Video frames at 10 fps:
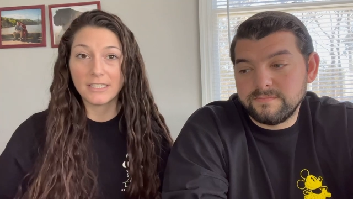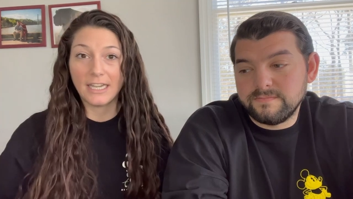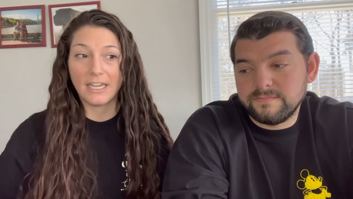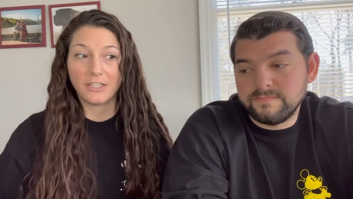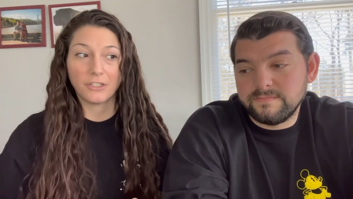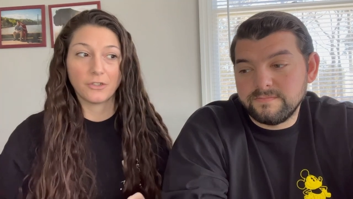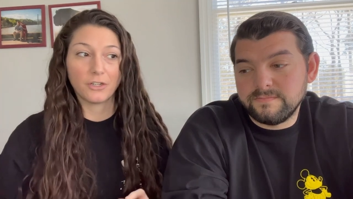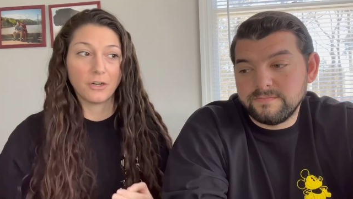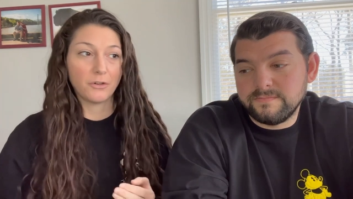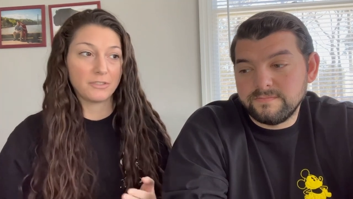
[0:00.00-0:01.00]
Speaker 1: and
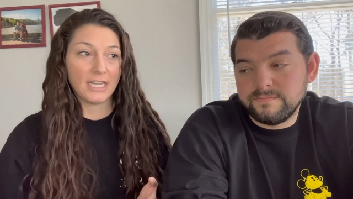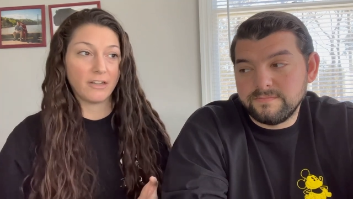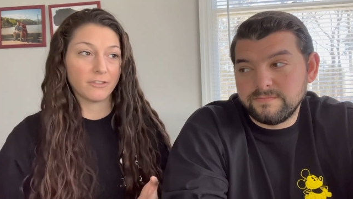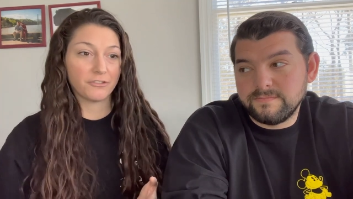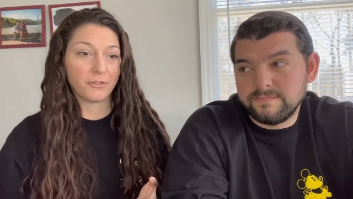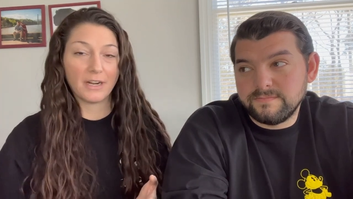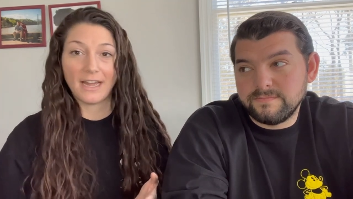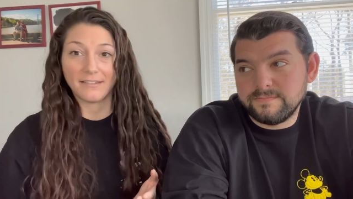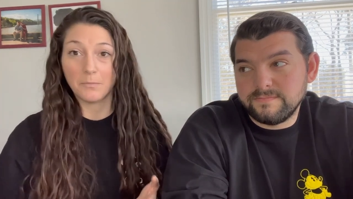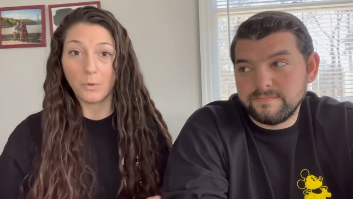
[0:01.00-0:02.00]
your hotel resort
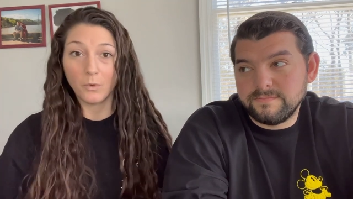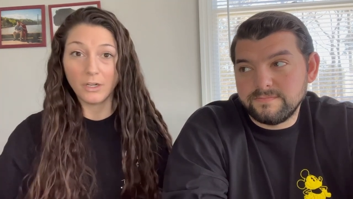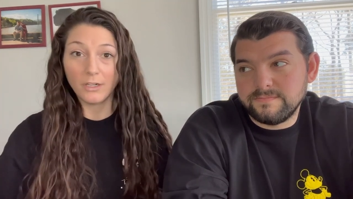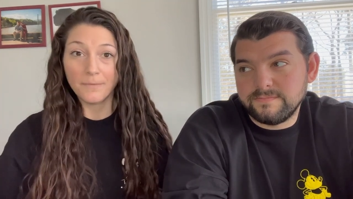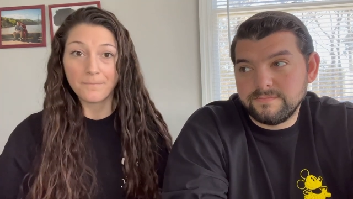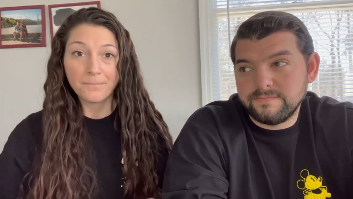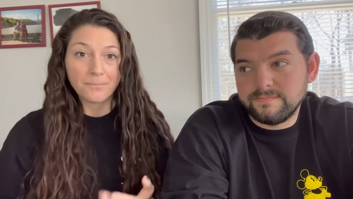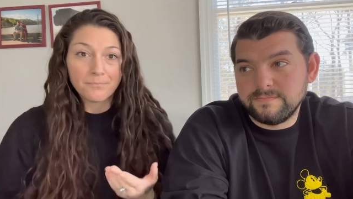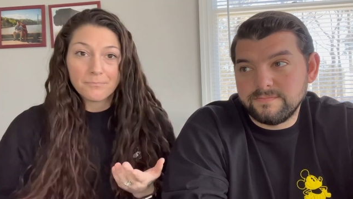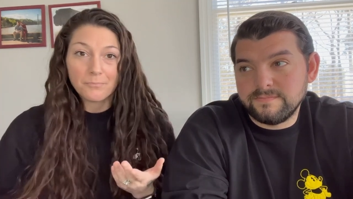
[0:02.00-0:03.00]
has a pool,
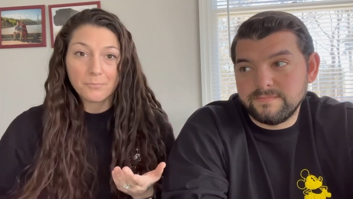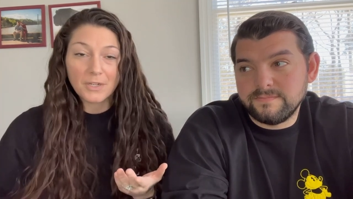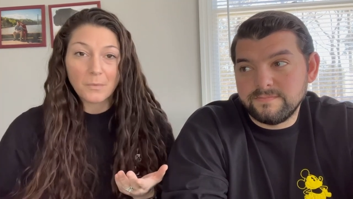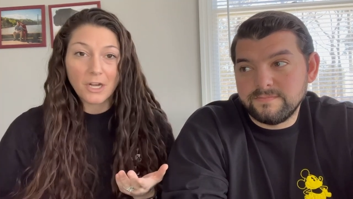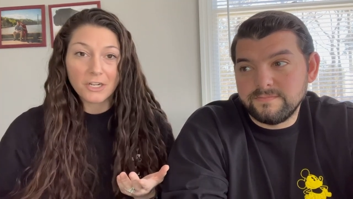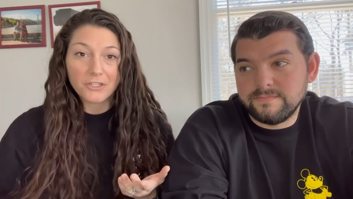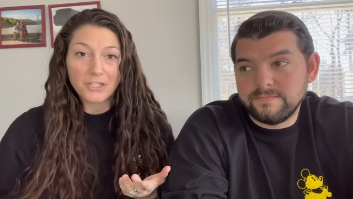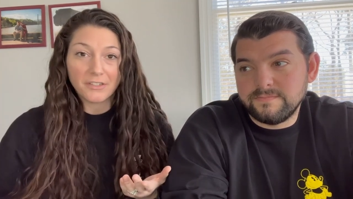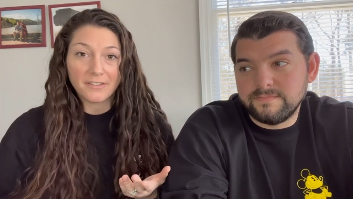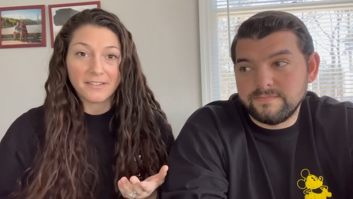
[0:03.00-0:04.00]
bring water
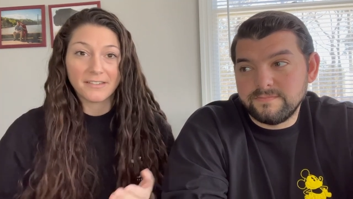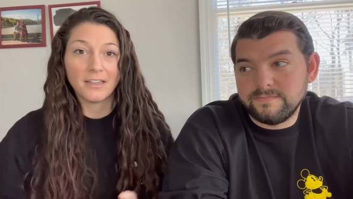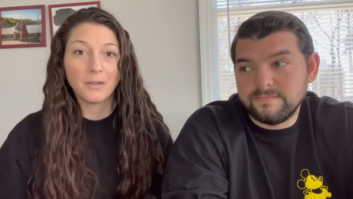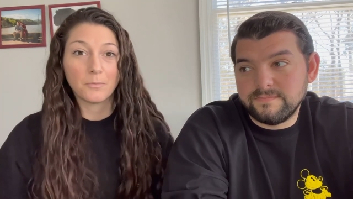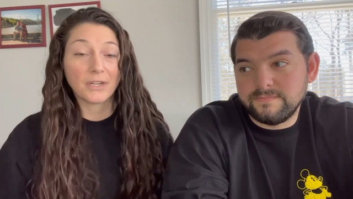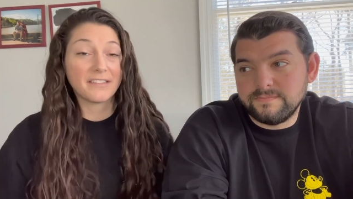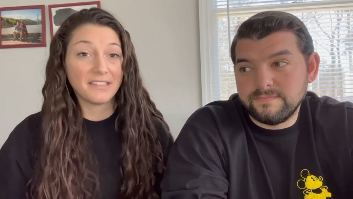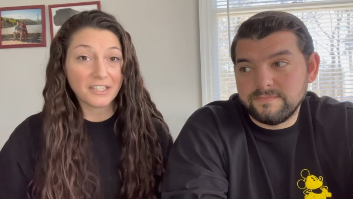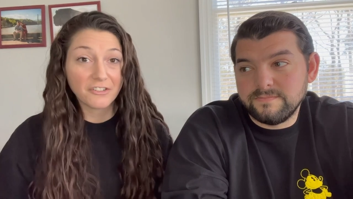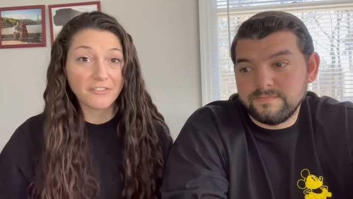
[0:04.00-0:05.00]
shoes, bring
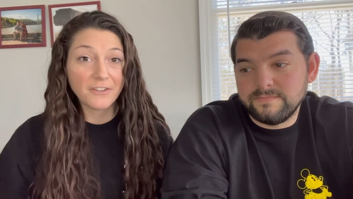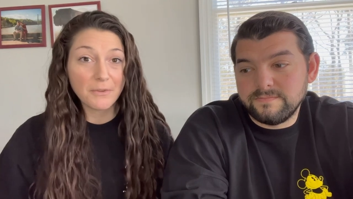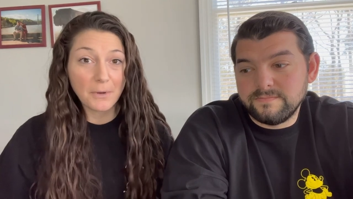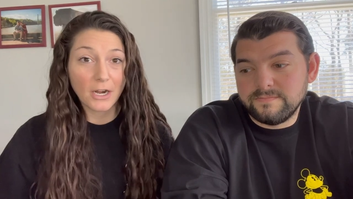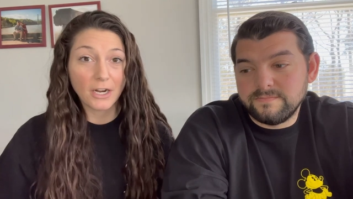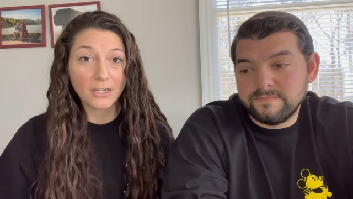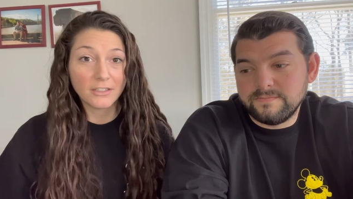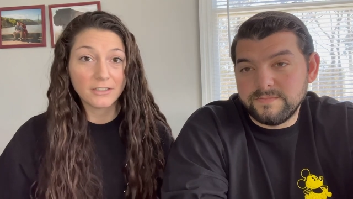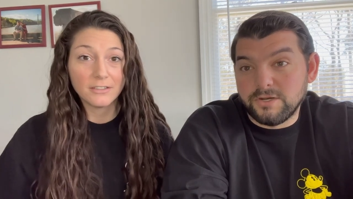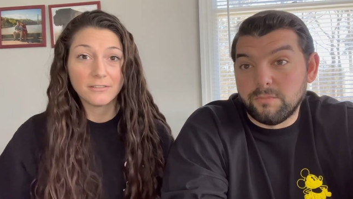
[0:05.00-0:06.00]
sneakers for the
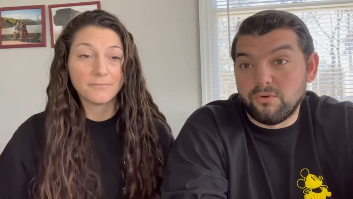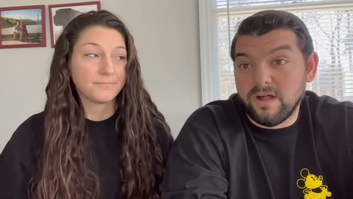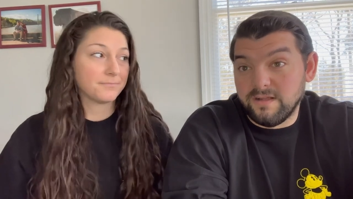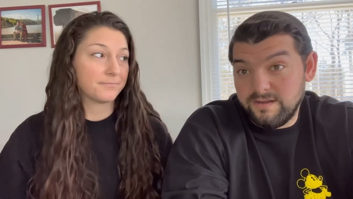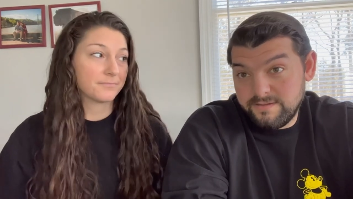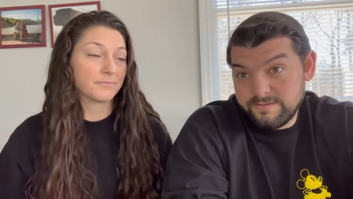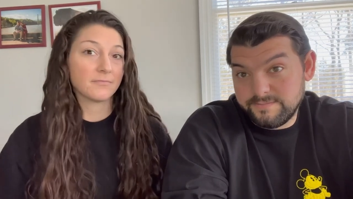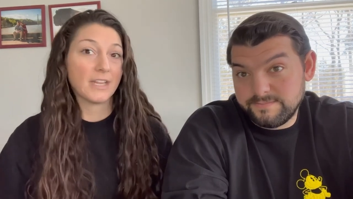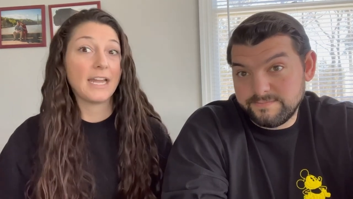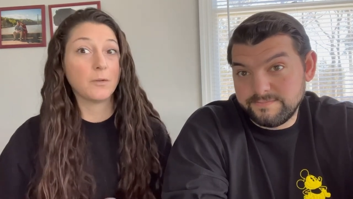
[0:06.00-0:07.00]
park,
Speaker 2: an umbrella,
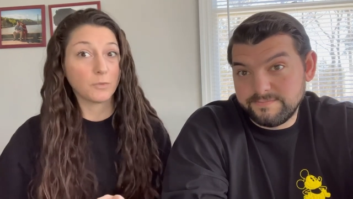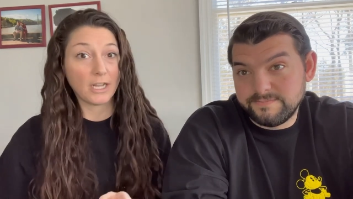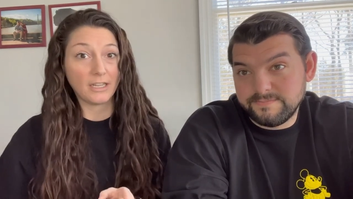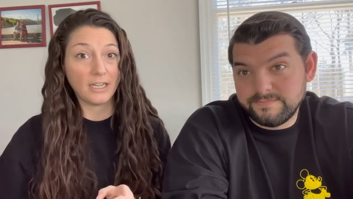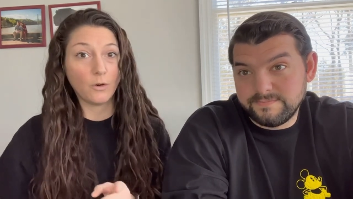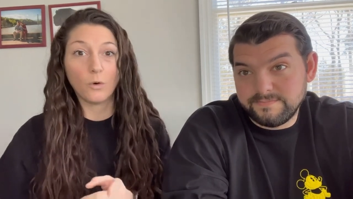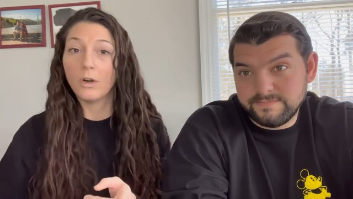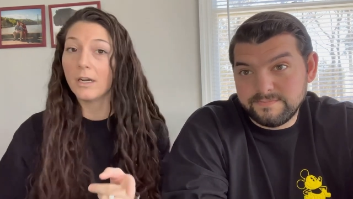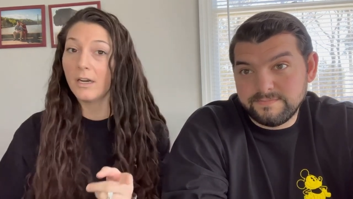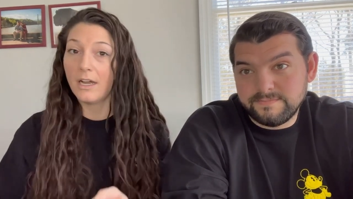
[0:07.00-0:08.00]
Speaker 1: an umbrella,
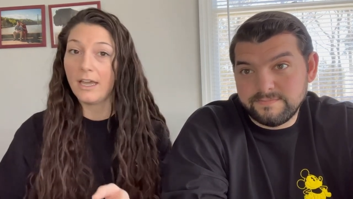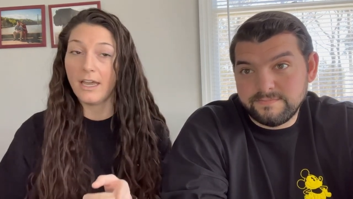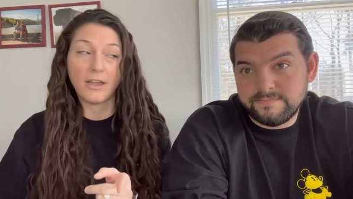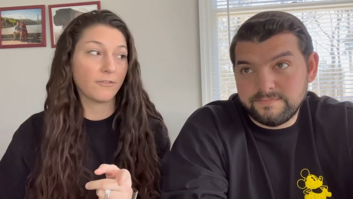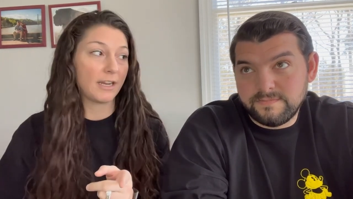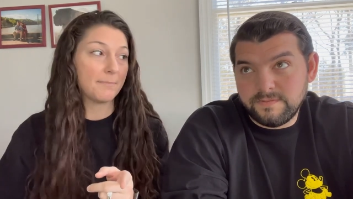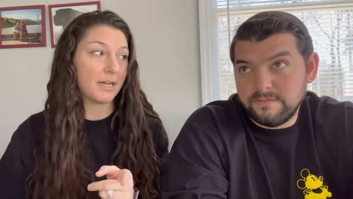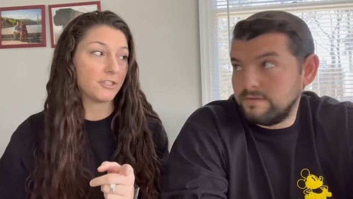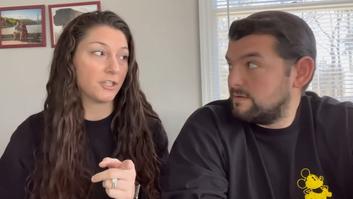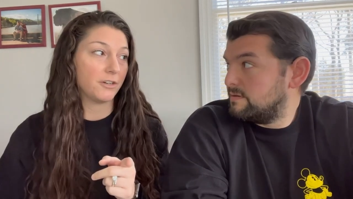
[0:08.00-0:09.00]
or a rain
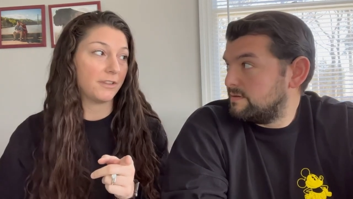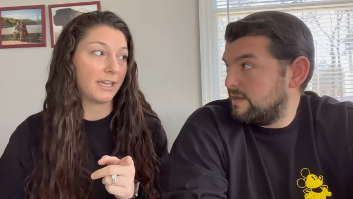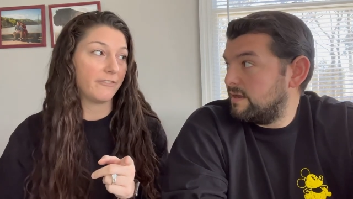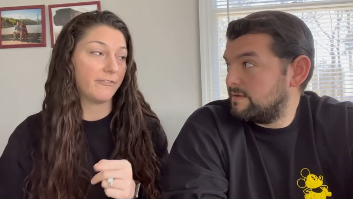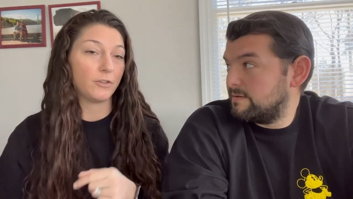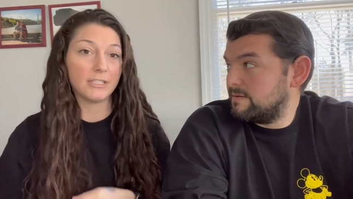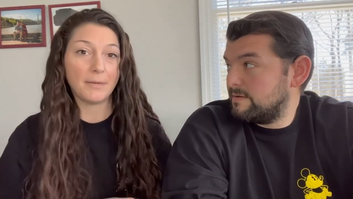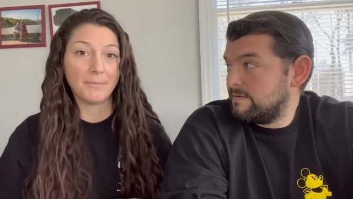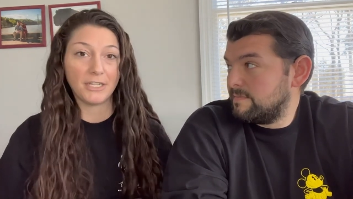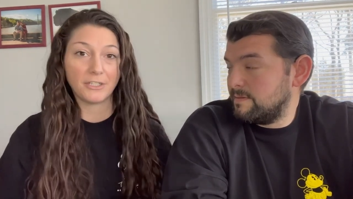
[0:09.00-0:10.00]
poncho that yeah. can fold
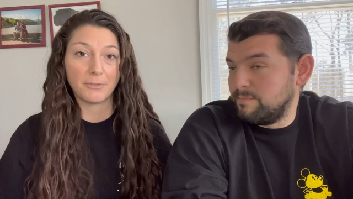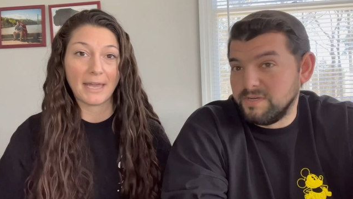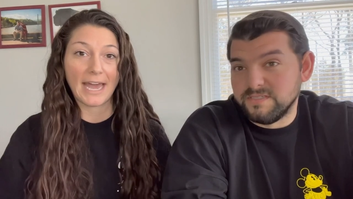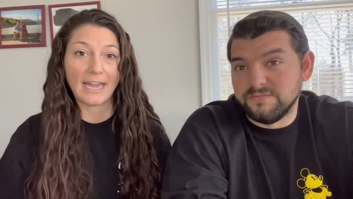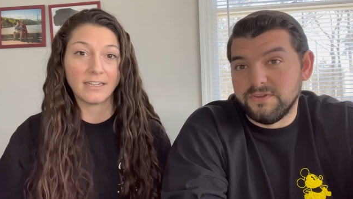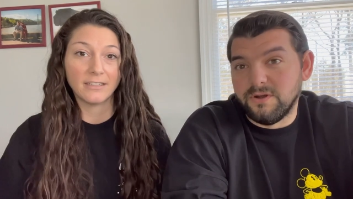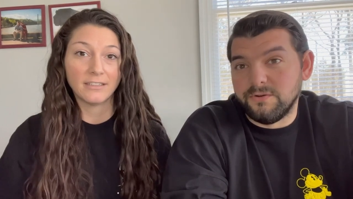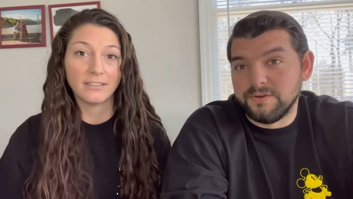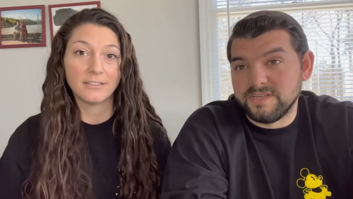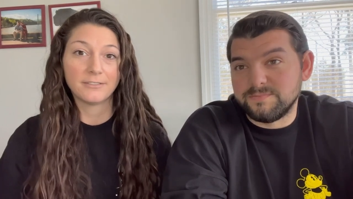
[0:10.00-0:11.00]
up in your bag. Because if you
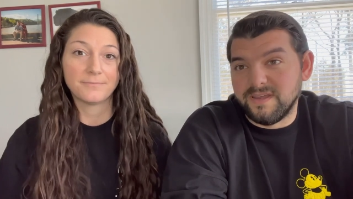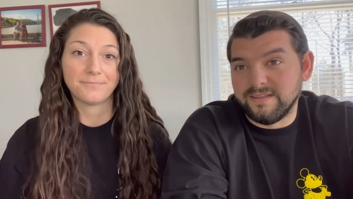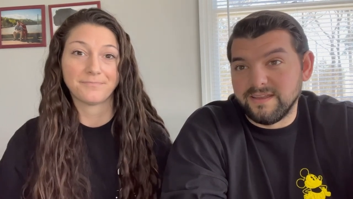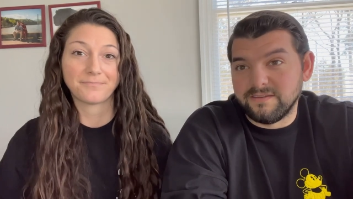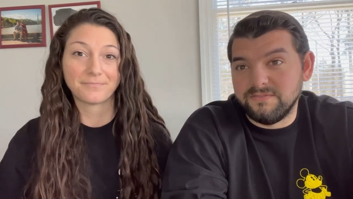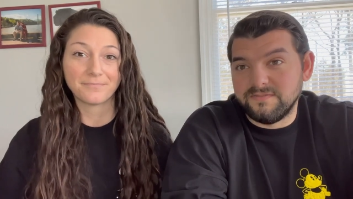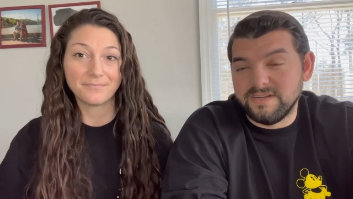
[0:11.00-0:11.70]
don't,
Speaker 2: you just spend like fifty